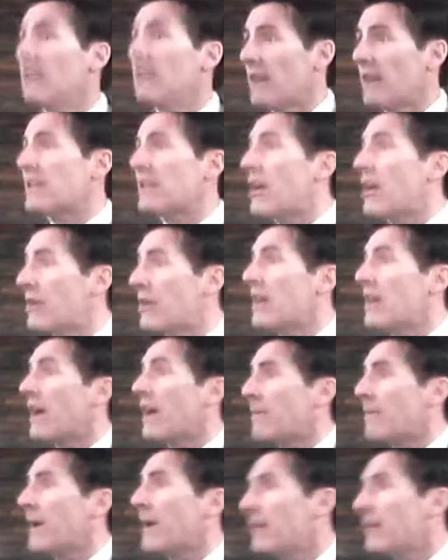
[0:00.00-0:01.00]
That's how he
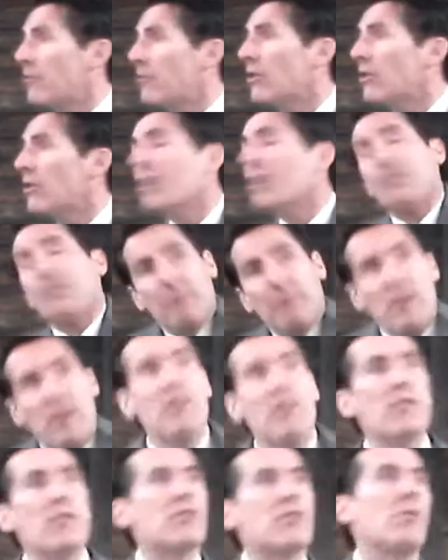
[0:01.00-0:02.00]
got paid more. And
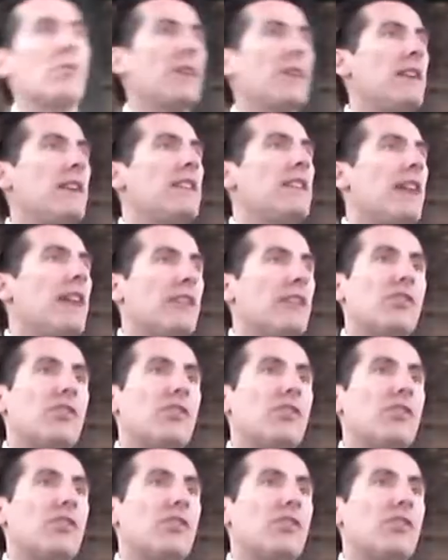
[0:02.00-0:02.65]
so we did that.